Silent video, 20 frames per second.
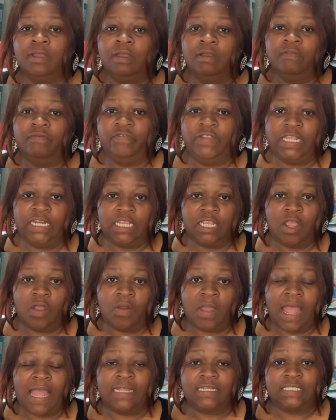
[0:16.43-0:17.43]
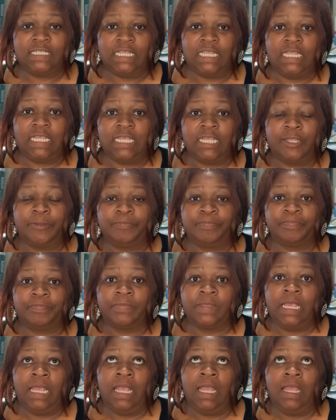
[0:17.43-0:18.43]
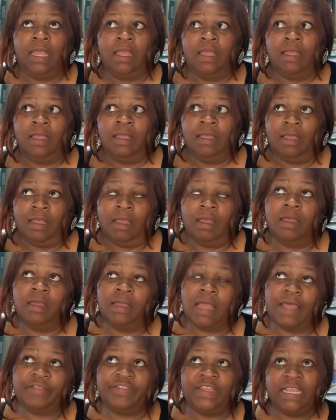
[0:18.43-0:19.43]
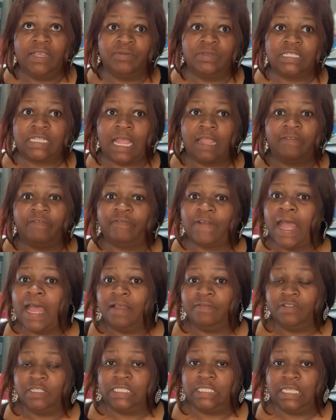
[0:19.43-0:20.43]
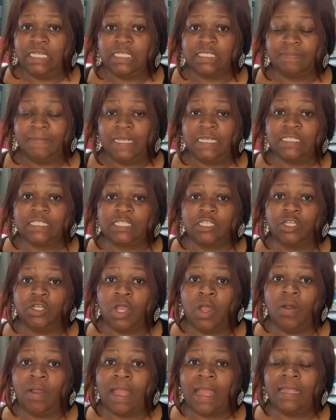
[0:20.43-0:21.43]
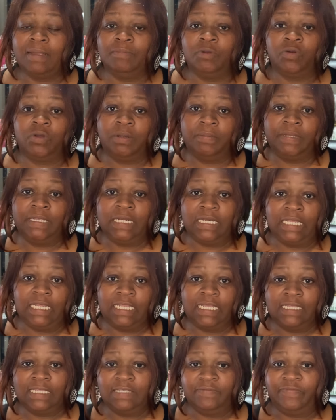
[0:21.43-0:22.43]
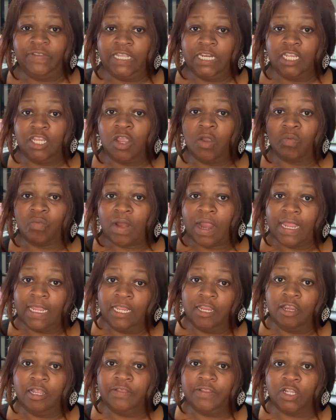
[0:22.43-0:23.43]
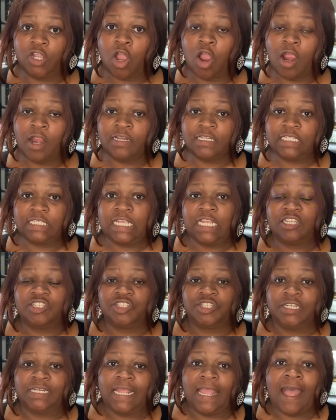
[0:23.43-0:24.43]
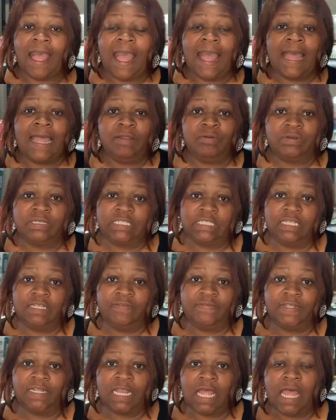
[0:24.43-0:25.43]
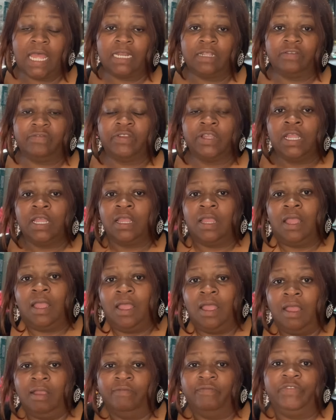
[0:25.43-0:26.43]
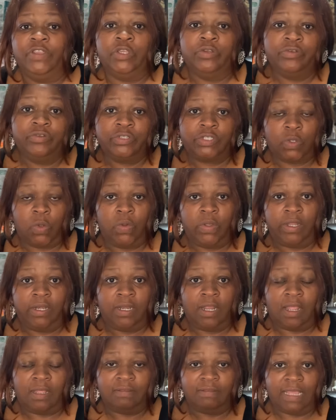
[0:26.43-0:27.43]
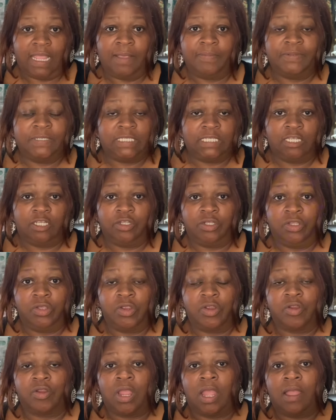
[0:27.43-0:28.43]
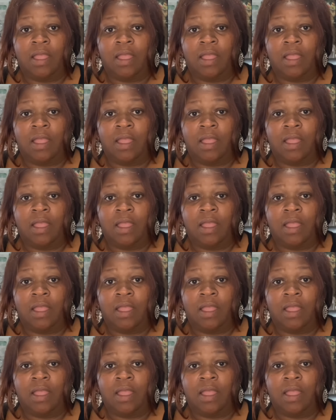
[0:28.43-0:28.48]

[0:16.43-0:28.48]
video I did. I think it was like 5 or 6 months ago. I'm going to be linking the video right here in the card section. Now, I received a lot of views on that particular